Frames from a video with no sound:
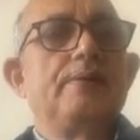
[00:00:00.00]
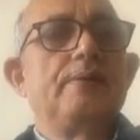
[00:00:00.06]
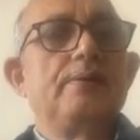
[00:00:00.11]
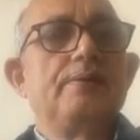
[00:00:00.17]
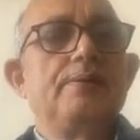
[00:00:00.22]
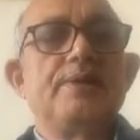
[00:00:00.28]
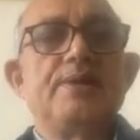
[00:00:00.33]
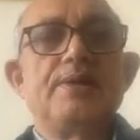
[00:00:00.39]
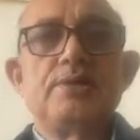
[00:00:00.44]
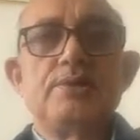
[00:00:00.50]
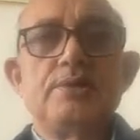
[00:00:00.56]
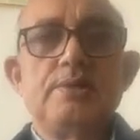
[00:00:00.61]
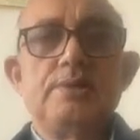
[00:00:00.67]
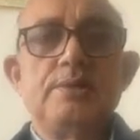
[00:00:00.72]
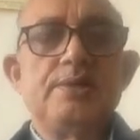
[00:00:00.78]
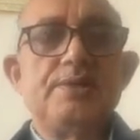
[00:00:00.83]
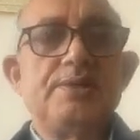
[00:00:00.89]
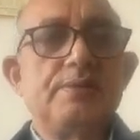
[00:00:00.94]

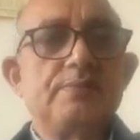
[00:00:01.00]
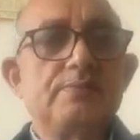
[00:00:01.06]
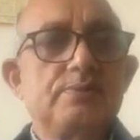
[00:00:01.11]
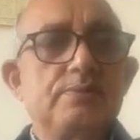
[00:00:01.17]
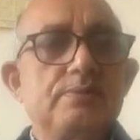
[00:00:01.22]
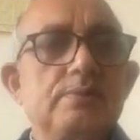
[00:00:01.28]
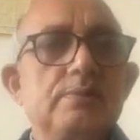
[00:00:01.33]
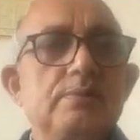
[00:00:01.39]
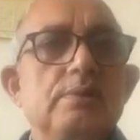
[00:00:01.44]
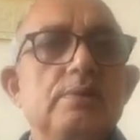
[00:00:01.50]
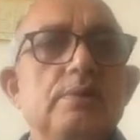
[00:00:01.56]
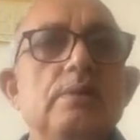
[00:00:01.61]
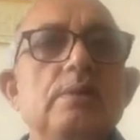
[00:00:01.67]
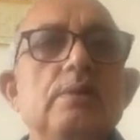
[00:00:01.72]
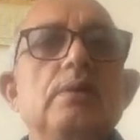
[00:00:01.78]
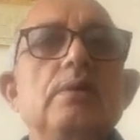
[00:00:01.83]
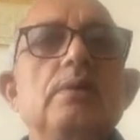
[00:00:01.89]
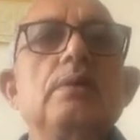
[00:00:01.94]
narratives.
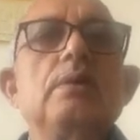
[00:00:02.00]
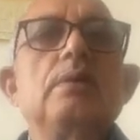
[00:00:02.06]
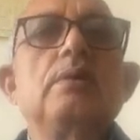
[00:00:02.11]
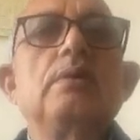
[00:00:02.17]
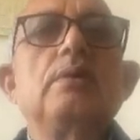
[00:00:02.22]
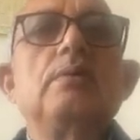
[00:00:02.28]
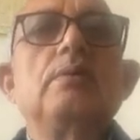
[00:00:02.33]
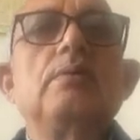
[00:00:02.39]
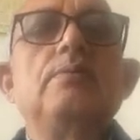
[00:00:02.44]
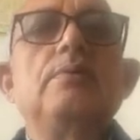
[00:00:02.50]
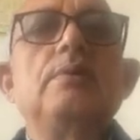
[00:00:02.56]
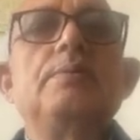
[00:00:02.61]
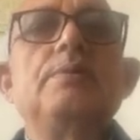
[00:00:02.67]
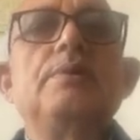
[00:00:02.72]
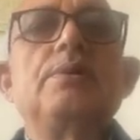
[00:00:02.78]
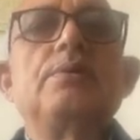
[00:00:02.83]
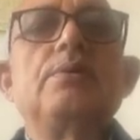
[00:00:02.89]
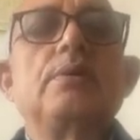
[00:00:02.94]
We have
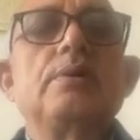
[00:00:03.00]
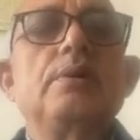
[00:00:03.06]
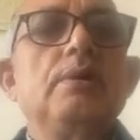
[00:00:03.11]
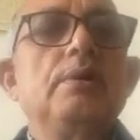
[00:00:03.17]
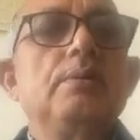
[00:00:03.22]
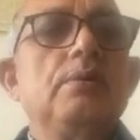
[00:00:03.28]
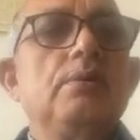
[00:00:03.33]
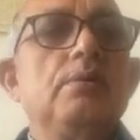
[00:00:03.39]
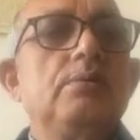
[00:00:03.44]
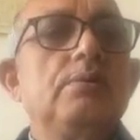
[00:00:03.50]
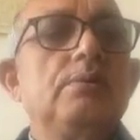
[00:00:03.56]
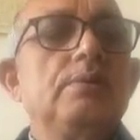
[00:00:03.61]
been talking about